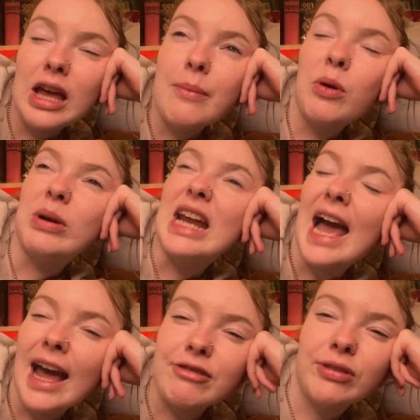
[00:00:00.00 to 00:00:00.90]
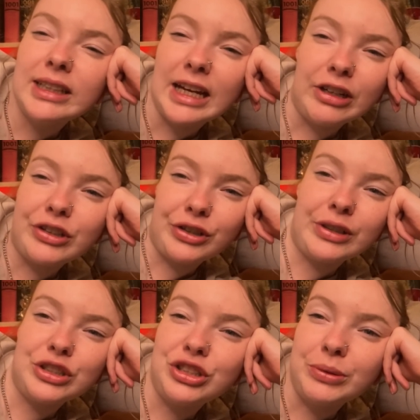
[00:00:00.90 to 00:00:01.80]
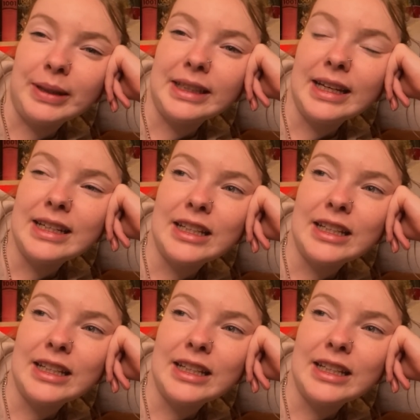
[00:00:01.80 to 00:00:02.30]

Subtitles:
But when every character is doing it,